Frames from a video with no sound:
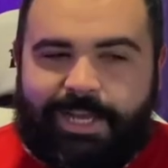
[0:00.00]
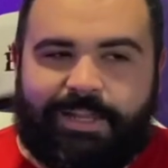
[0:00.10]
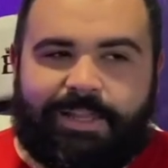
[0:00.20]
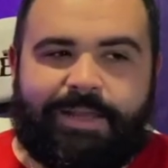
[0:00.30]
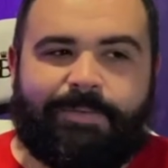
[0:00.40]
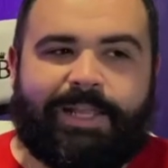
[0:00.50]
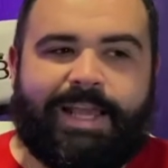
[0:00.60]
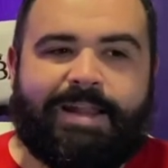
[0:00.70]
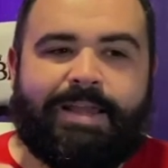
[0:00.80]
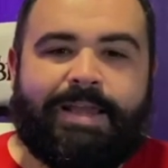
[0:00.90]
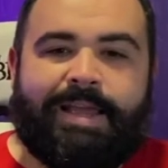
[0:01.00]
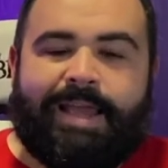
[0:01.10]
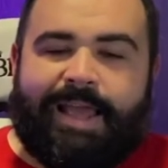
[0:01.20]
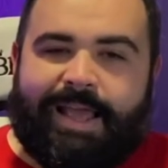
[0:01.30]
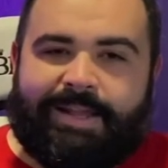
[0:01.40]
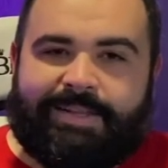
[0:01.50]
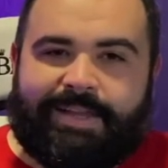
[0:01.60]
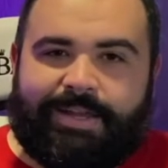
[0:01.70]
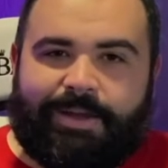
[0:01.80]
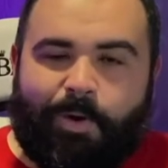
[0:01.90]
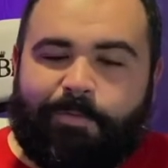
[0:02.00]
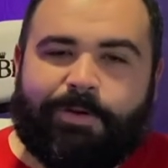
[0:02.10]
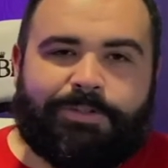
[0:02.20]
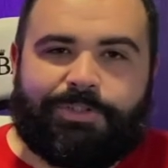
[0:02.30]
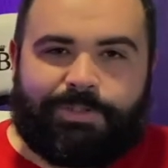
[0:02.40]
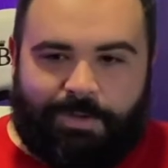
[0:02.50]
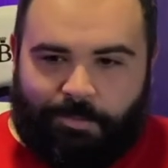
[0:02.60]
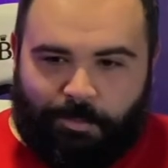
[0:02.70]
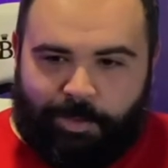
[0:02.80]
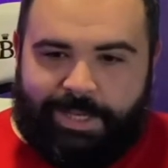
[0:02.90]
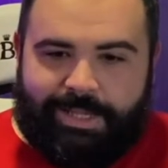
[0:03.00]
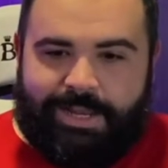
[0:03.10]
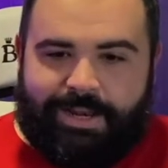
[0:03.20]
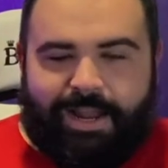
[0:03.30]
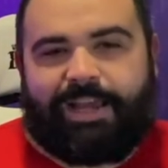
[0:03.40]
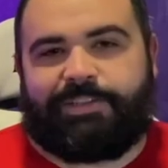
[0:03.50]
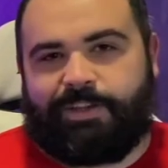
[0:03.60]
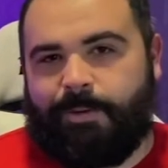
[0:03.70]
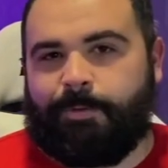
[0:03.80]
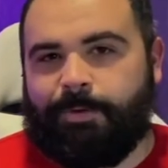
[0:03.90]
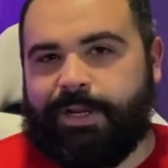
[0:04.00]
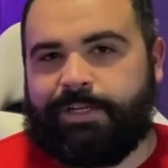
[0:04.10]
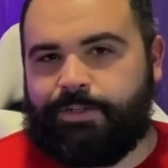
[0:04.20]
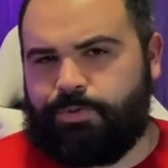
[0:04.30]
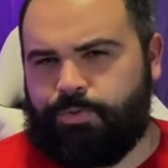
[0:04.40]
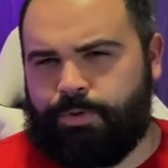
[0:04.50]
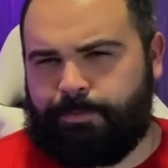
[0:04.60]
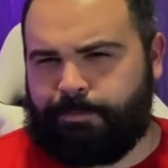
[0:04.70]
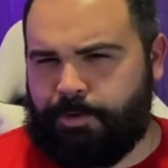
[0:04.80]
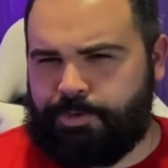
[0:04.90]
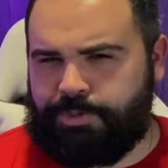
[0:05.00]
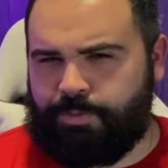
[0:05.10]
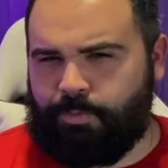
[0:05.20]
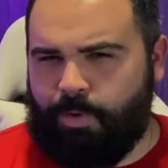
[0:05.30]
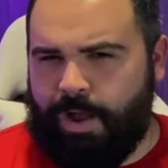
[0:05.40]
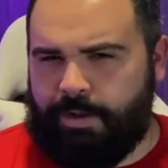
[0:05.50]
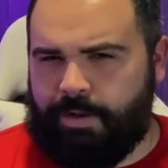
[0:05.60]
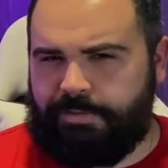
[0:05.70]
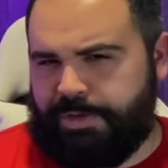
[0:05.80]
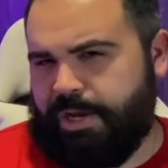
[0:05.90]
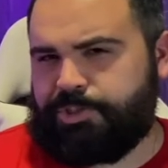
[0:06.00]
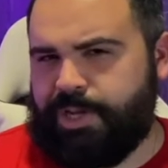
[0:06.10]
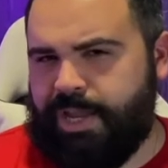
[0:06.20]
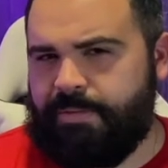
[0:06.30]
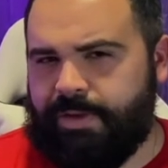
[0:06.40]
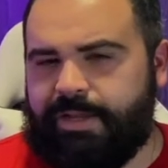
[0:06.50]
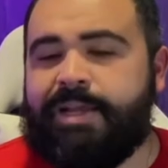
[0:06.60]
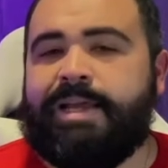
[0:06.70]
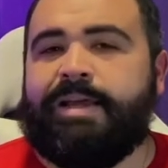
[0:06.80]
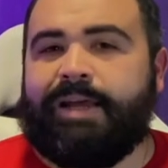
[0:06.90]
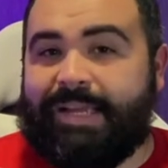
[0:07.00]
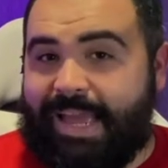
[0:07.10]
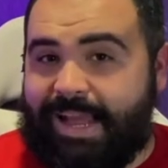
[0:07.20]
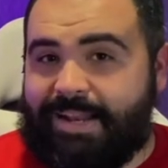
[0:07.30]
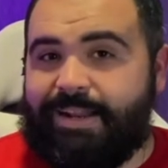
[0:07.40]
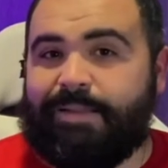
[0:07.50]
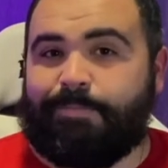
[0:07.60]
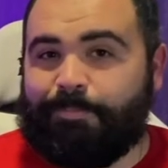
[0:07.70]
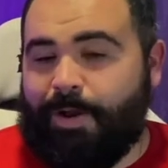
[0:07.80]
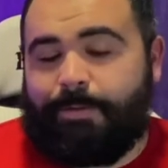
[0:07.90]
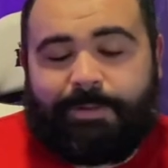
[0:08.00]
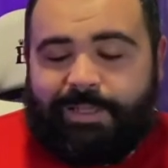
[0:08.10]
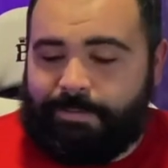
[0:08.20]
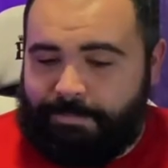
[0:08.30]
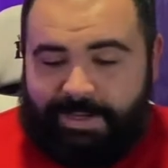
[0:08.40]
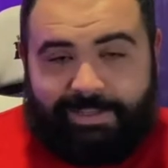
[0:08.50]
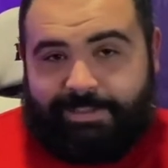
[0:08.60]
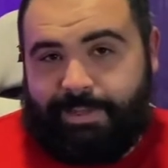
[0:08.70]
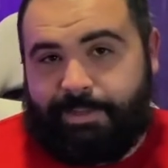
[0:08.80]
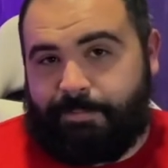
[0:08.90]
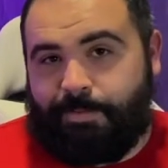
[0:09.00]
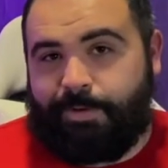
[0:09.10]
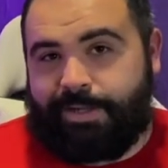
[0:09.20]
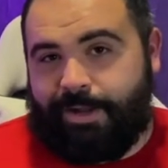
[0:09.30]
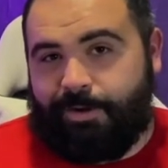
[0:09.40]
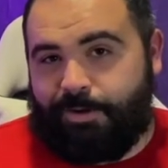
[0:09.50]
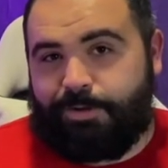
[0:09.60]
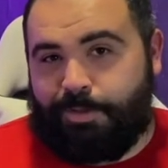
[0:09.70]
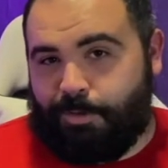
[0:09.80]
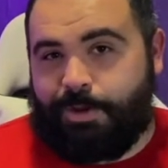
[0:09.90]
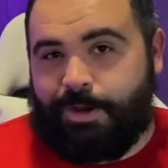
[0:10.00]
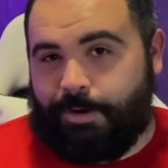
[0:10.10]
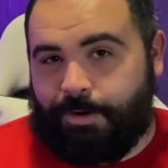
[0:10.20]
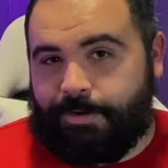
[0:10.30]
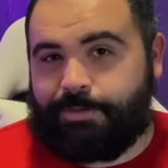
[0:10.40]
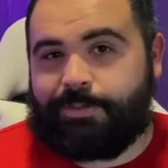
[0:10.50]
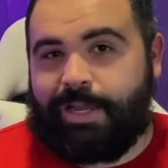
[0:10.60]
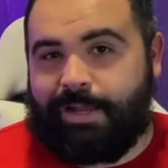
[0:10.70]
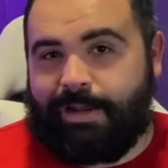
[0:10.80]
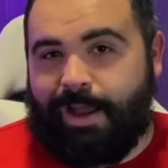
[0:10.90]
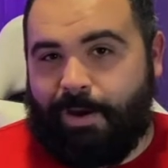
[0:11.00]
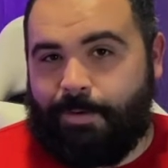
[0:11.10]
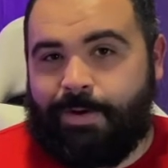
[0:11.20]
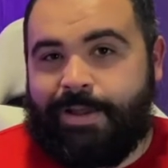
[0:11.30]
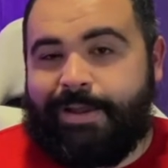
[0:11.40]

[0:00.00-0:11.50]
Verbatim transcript: anything by that. And overall, just a really nice upgrade to the first run of Yashahime. Again, probably the biggest selling point are the three girls and how